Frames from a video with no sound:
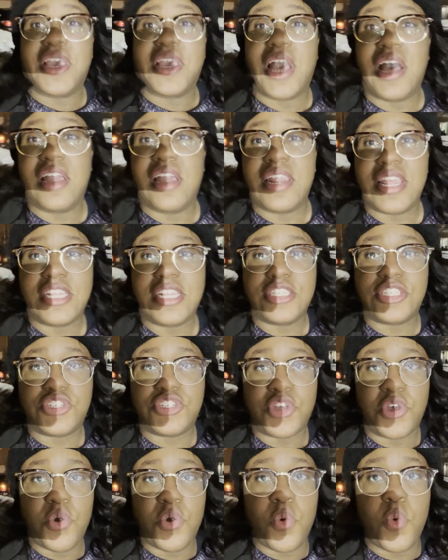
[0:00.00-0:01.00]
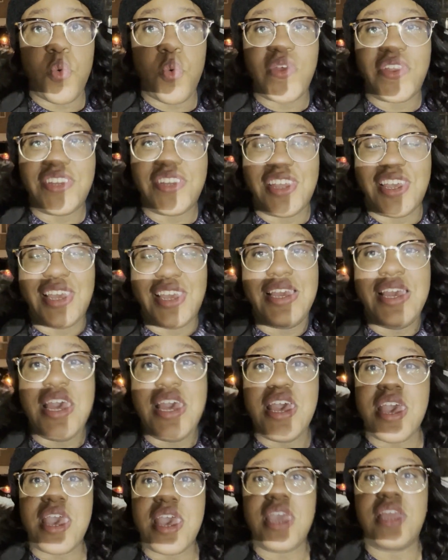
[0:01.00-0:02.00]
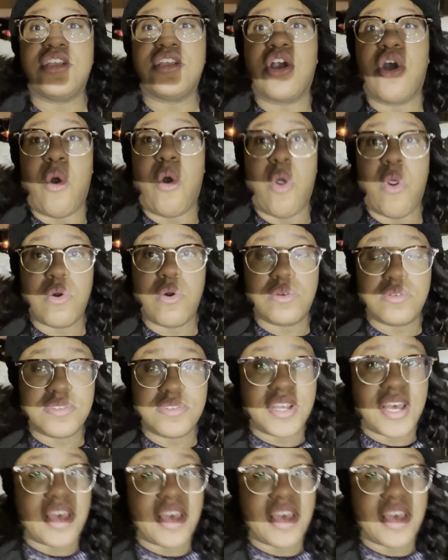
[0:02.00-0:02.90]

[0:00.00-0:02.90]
god, it is so windy and cold,